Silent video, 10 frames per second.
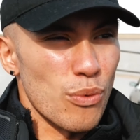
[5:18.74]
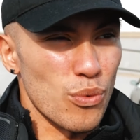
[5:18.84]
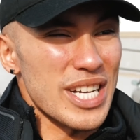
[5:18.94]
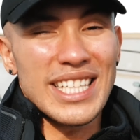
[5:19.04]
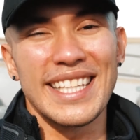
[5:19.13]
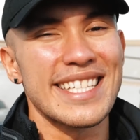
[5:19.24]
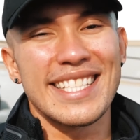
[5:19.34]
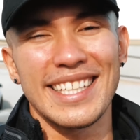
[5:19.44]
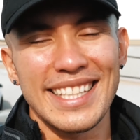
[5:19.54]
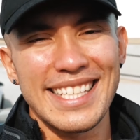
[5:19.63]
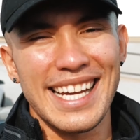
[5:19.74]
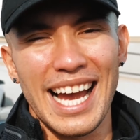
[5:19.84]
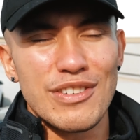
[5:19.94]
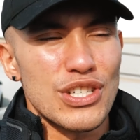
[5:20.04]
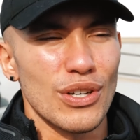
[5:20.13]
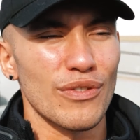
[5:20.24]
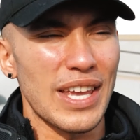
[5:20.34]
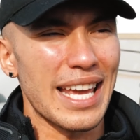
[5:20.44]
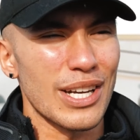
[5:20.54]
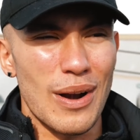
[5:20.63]
realistically, I should have
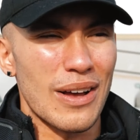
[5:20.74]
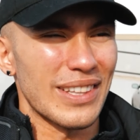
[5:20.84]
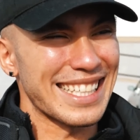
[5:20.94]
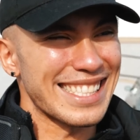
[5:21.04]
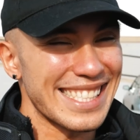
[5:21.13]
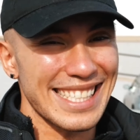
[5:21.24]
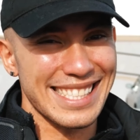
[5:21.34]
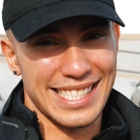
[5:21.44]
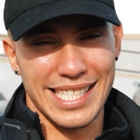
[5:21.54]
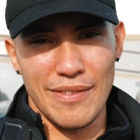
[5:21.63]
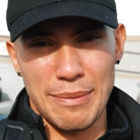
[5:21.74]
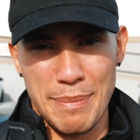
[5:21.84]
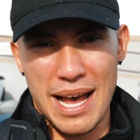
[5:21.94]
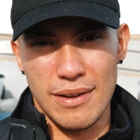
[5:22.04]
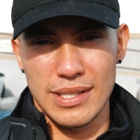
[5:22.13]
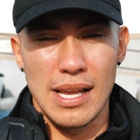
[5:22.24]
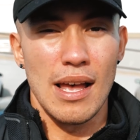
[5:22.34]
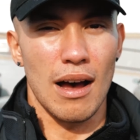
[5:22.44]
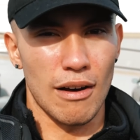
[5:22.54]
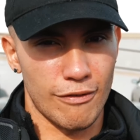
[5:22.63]
gained around like 6 to 7 pounds
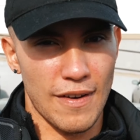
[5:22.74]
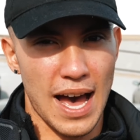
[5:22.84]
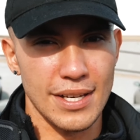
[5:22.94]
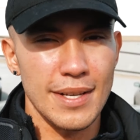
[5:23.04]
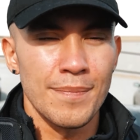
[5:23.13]
of fat.